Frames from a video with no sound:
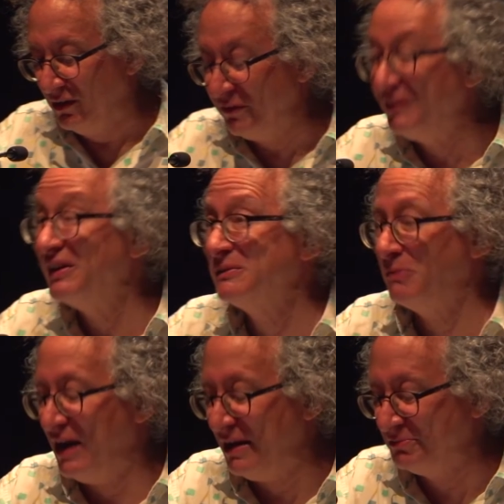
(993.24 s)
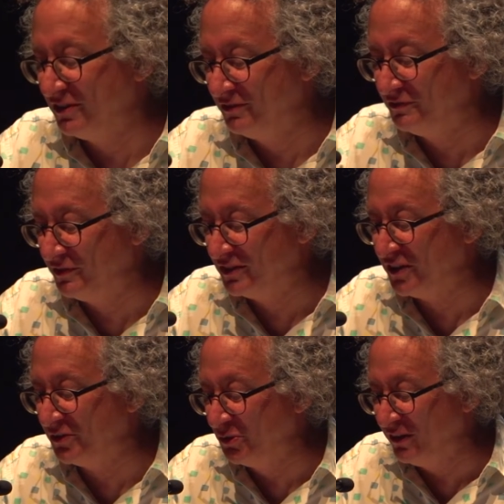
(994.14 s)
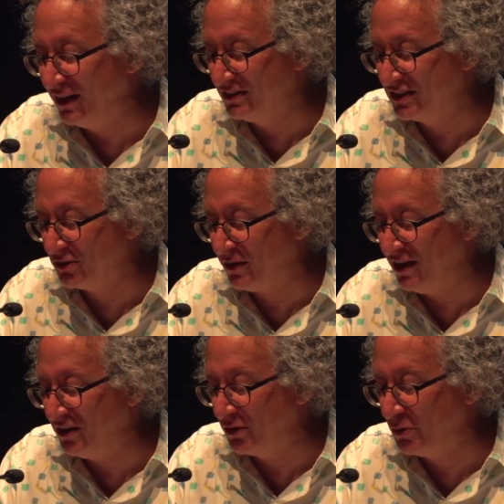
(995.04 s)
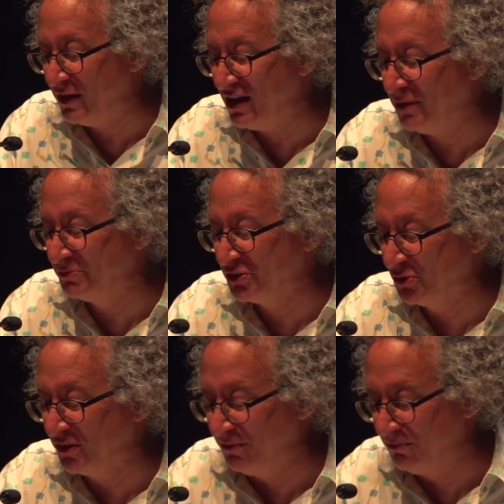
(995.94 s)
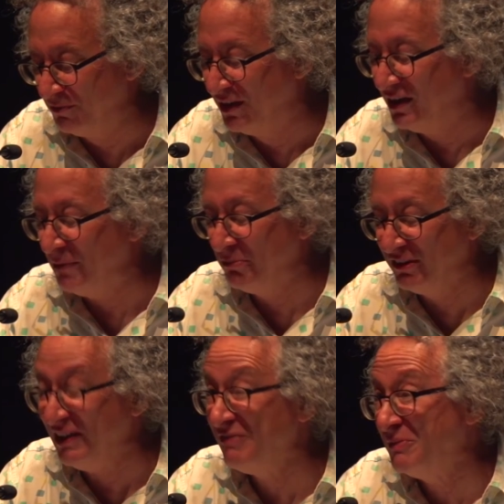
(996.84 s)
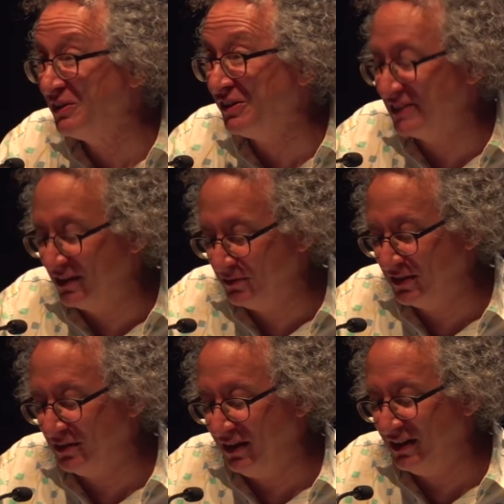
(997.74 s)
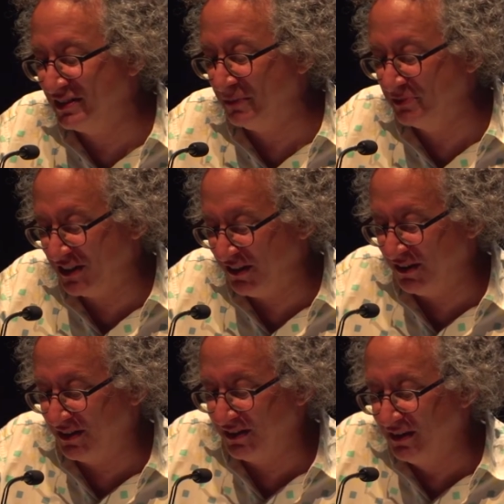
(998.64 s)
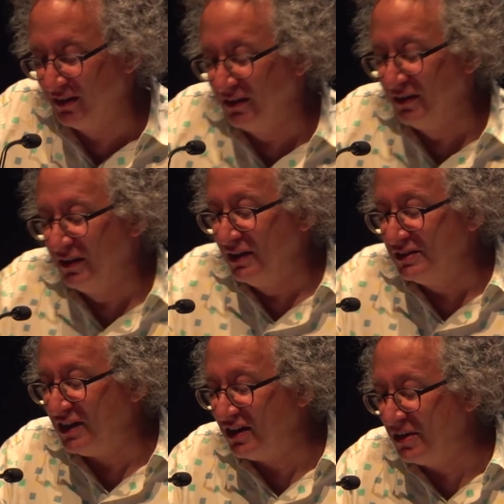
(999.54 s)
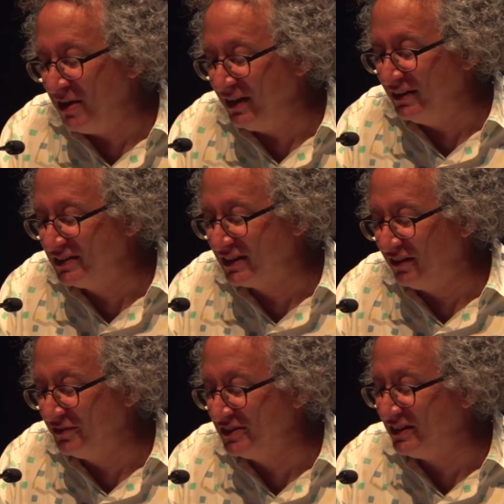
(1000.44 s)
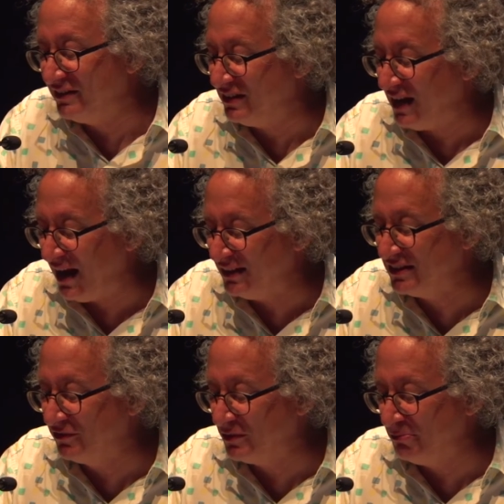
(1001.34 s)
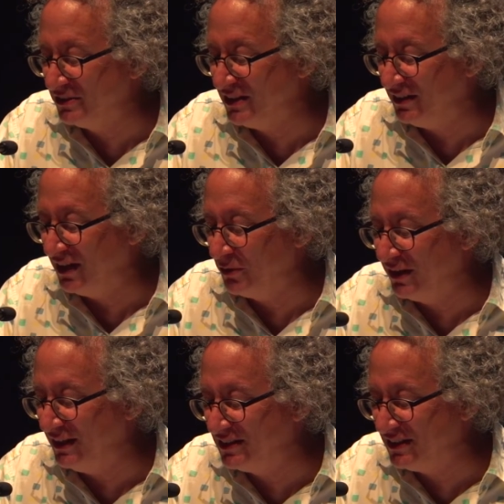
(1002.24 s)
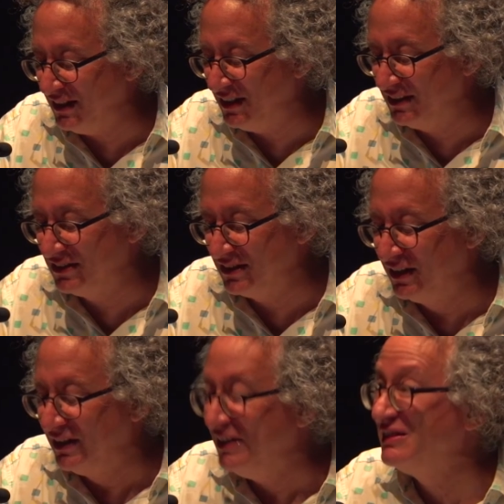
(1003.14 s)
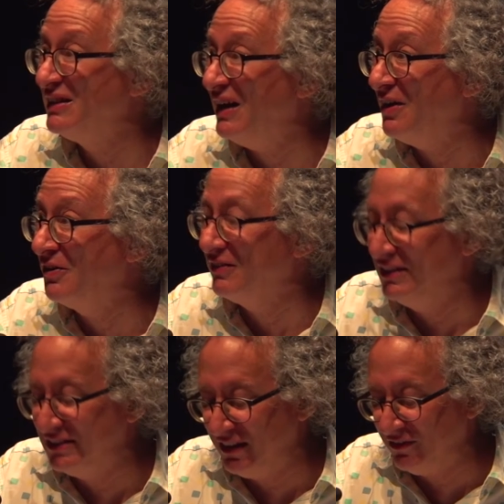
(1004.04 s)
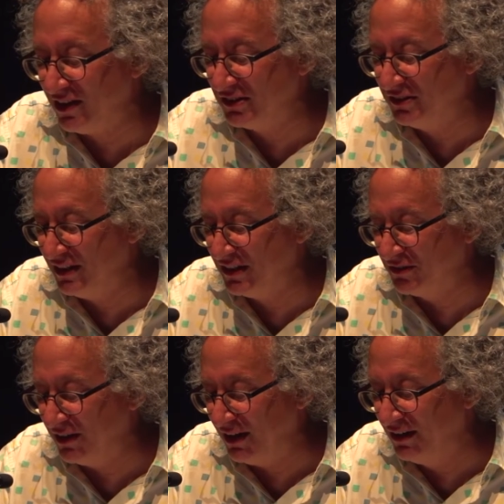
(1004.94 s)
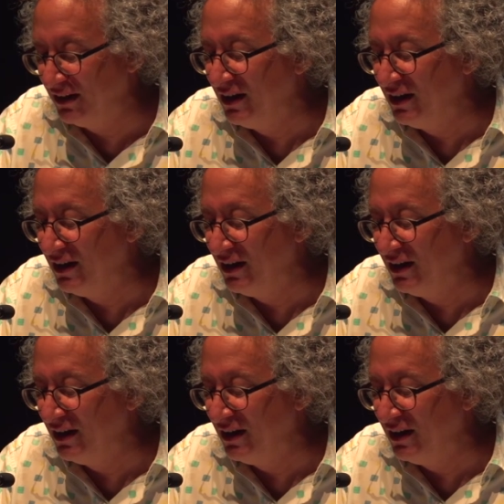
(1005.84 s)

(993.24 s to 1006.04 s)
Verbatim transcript: One thinks perhaps of Tertullian's Credo Quia Absurdum, I believe because it is absurd. Giacometti discovers that the task of representing what he sees is inherently self contradictory